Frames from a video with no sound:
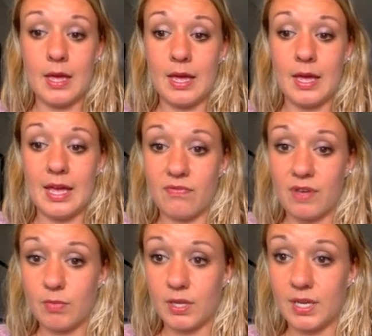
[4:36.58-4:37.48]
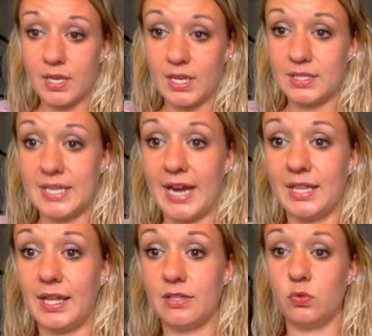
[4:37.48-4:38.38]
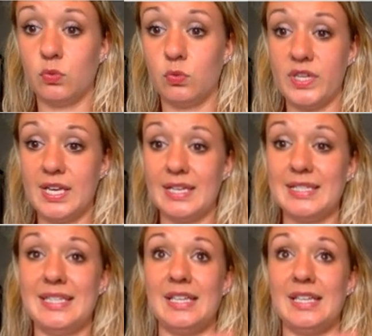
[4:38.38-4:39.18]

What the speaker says: If I'm looking at the side lengths, we can see